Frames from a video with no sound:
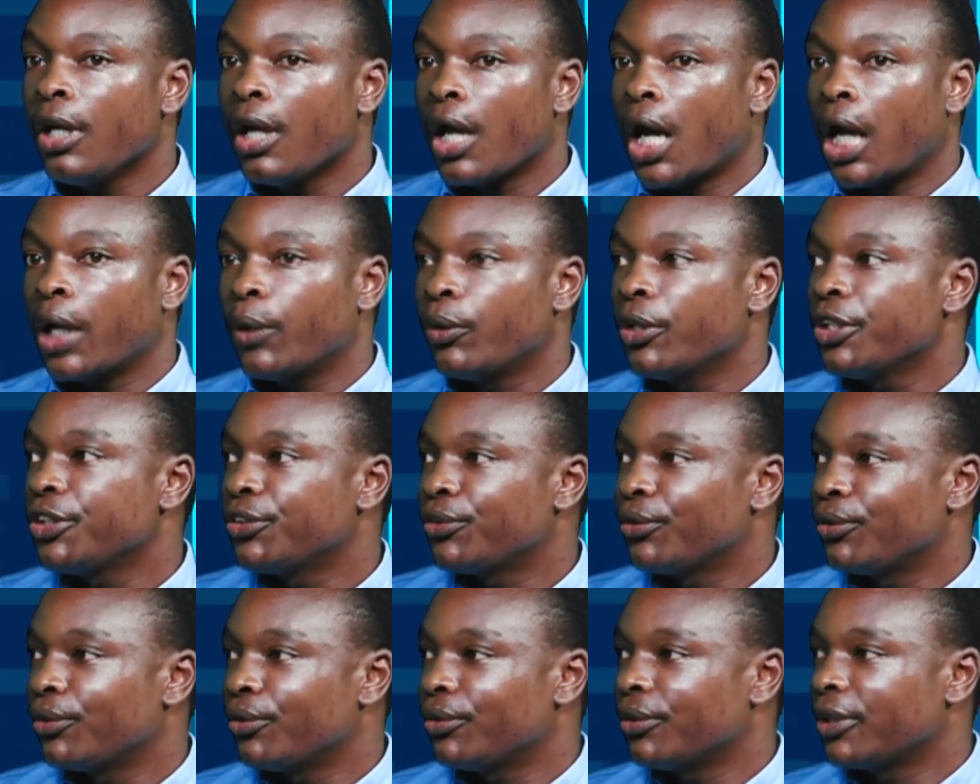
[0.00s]
I want
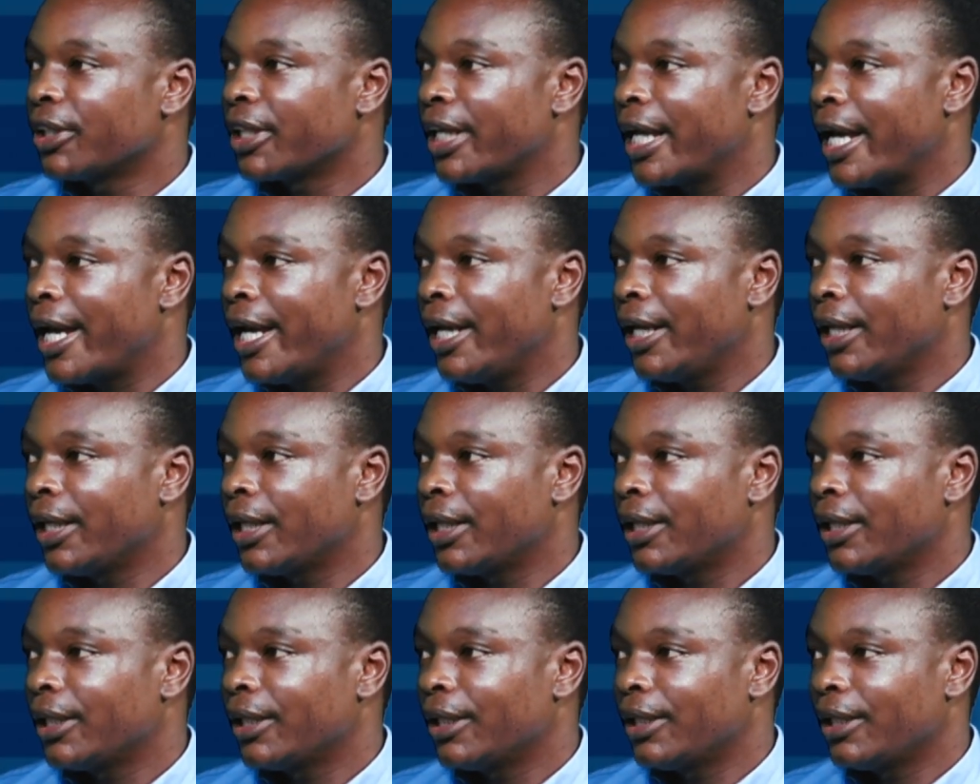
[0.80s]
to look like,
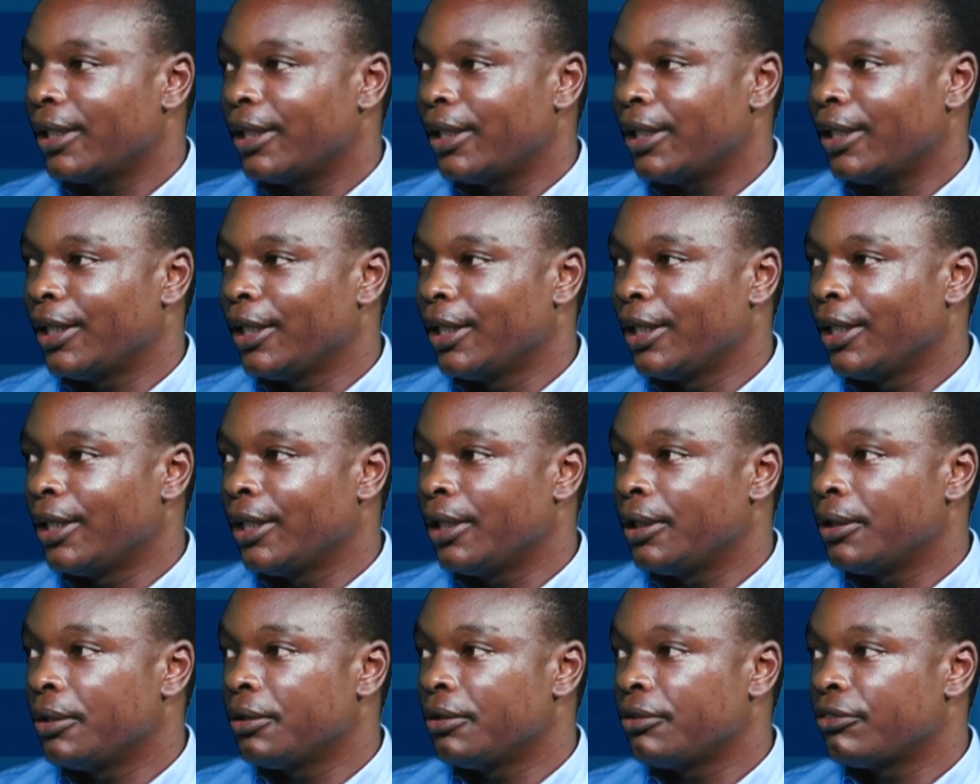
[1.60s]

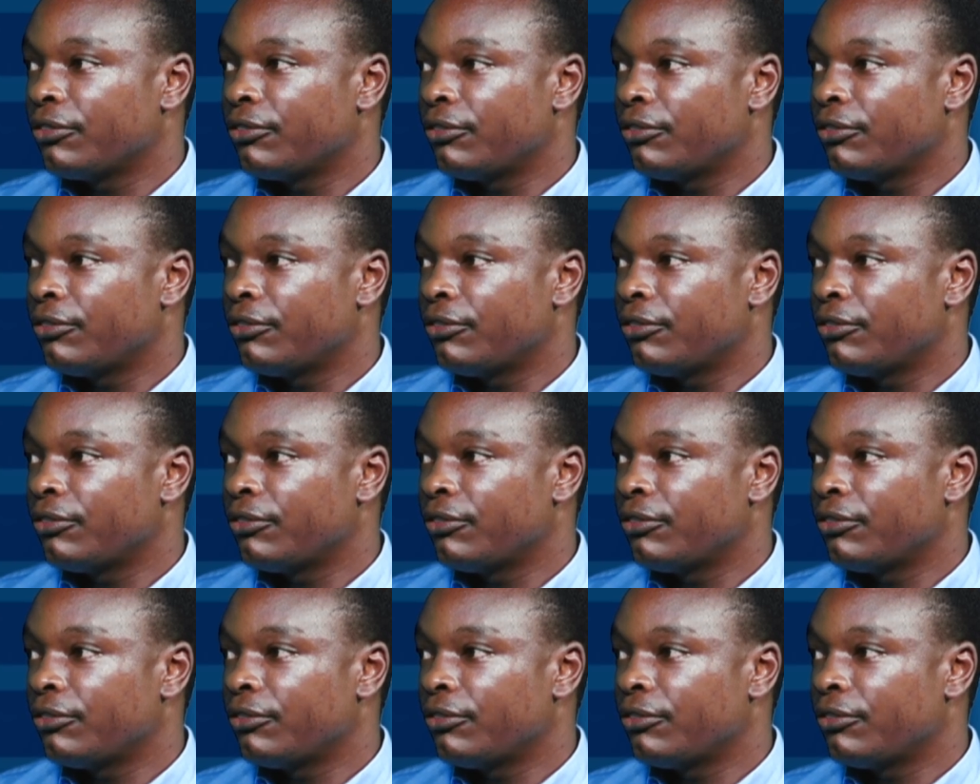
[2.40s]
for